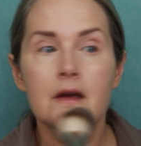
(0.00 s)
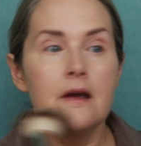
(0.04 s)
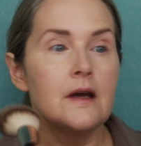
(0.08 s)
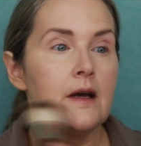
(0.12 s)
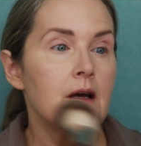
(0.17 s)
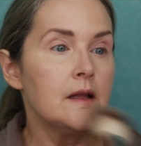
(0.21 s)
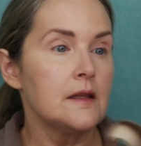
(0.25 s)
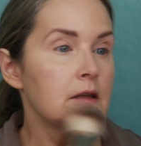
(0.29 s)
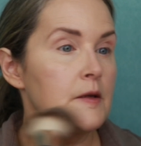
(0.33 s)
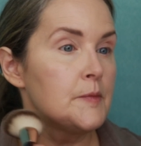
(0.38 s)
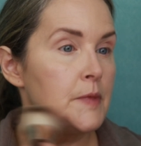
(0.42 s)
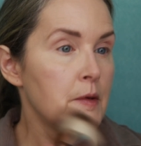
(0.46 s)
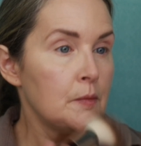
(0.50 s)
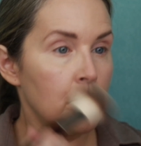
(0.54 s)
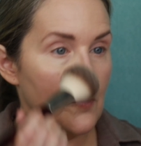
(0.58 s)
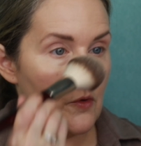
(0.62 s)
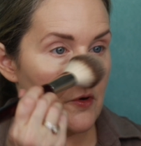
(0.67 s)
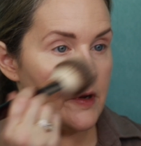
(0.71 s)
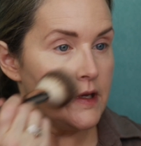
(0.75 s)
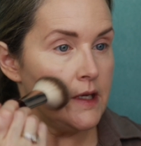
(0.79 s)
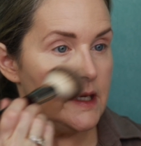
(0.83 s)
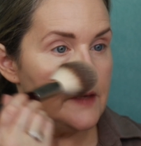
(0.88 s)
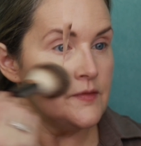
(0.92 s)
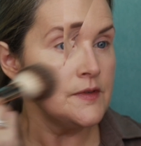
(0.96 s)
a little bit more
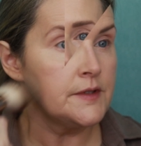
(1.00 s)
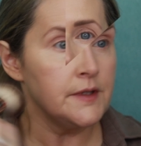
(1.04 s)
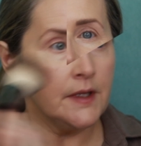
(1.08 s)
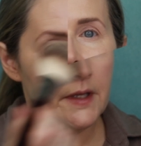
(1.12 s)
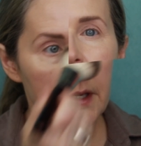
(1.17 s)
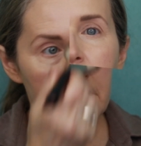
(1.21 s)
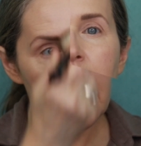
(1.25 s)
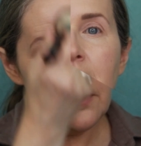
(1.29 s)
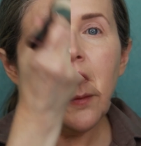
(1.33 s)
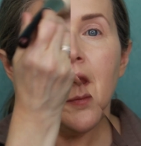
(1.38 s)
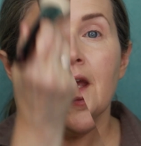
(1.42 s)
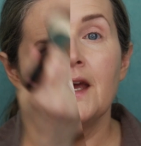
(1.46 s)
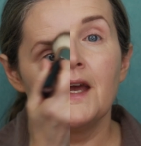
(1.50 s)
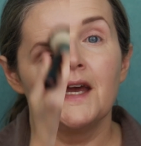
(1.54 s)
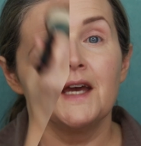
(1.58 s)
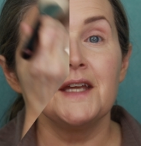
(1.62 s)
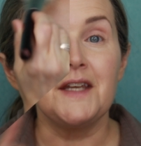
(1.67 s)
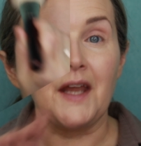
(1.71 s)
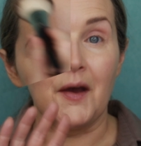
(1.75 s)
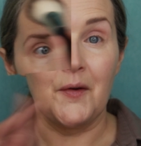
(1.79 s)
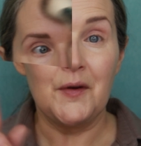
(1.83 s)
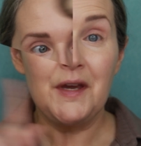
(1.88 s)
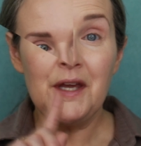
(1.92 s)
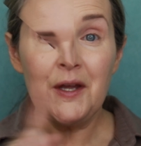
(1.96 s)
evenly. Now
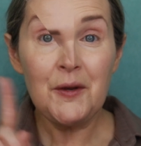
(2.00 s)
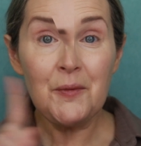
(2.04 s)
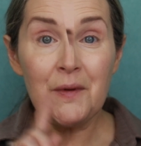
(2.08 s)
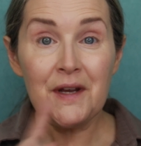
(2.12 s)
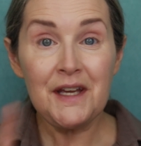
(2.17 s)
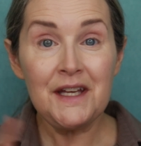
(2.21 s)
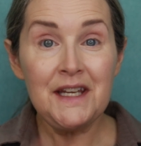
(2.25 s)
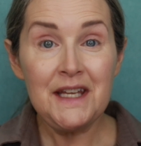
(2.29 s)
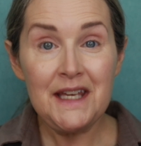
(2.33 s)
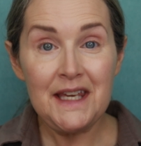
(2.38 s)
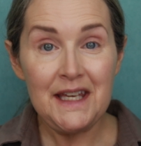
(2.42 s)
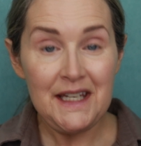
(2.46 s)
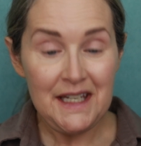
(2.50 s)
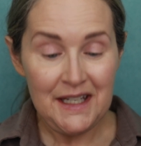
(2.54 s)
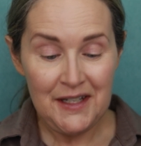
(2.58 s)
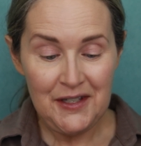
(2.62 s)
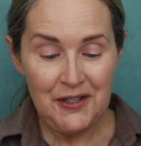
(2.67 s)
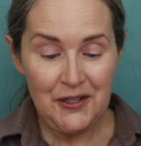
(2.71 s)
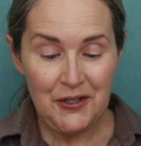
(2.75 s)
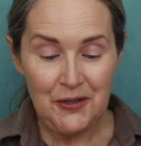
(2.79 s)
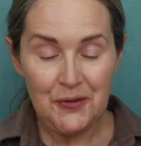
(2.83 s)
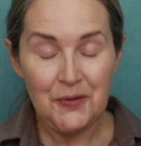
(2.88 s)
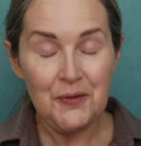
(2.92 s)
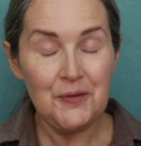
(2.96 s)
here we're going to get
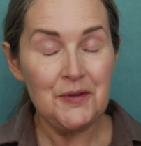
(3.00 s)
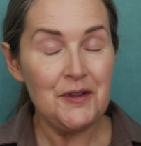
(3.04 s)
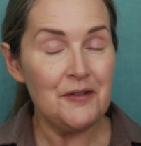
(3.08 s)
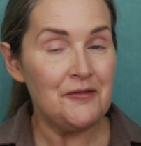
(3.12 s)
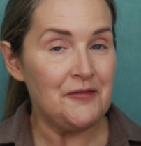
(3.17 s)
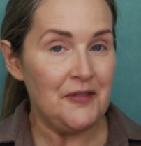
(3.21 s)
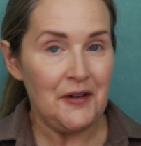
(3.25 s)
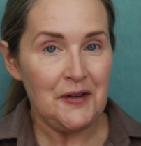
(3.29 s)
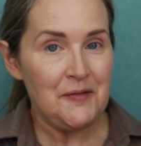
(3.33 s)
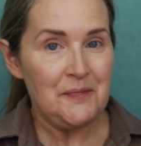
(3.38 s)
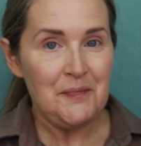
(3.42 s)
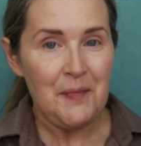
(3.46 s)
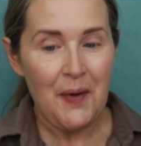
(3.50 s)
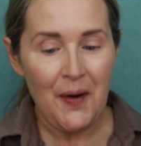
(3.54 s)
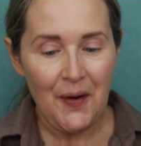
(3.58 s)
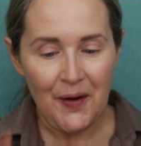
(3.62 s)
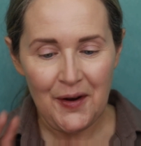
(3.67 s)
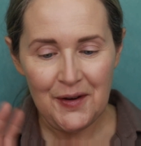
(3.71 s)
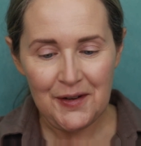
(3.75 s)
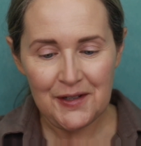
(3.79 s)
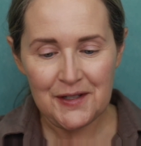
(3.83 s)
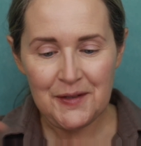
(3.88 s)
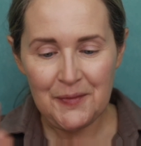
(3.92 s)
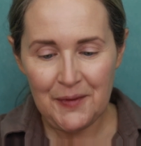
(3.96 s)
into the fun
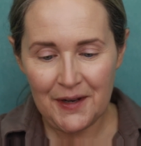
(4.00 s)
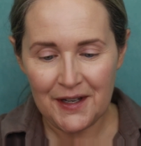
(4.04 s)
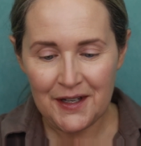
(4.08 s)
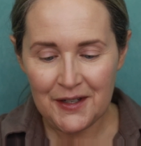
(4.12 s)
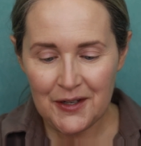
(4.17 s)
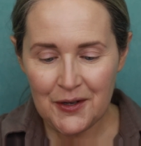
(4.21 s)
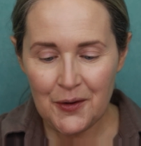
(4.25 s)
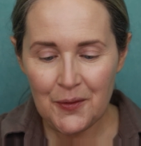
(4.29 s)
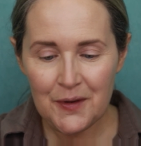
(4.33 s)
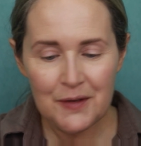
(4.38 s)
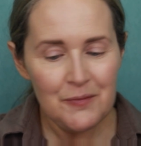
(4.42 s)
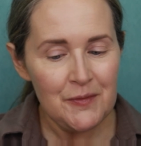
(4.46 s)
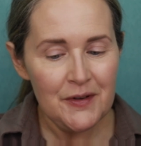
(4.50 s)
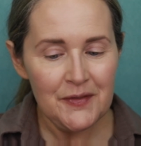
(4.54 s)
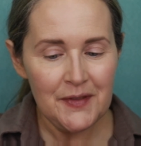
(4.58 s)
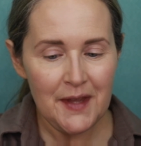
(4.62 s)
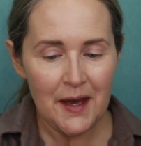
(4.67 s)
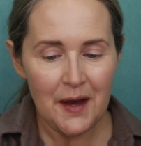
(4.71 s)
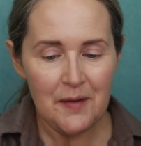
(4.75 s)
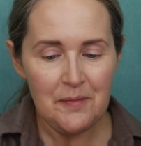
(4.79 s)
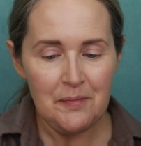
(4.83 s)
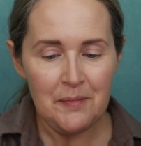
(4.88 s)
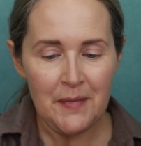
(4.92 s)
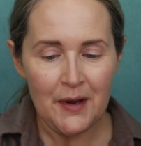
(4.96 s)
part. We're going to go in with that
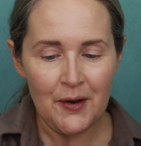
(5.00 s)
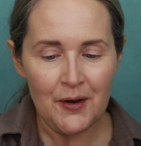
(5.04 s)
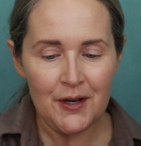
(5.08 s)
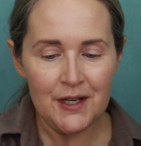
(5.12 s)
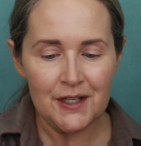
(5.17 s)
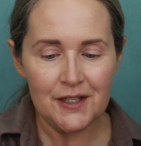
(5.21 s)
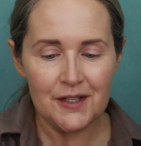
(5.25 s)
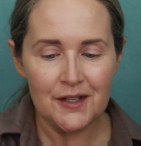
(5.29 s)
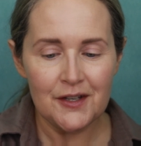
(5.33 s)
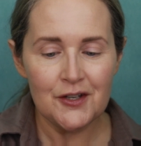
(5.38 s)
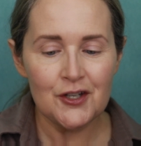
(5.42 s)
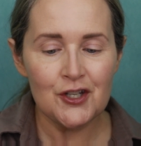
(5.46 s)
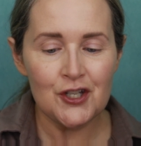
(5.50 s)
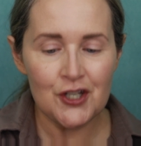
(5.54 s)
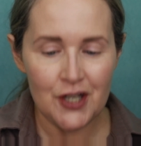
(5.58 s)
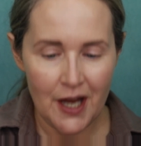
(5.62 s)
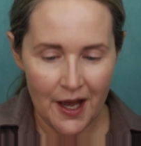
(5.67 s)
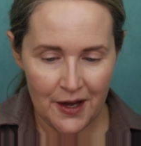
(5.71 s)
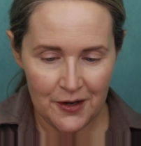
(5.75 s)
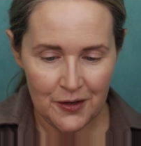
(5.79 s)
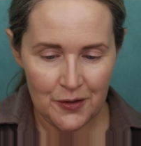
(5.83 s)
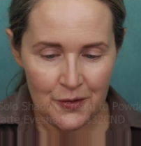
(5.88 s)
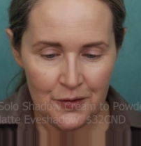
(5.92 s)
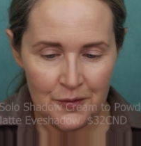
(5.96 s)
Merit
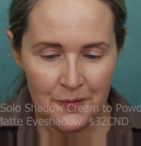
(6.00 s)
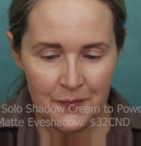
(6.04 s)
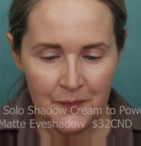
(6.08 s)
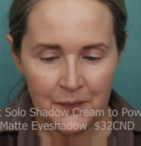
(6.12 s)
shadow.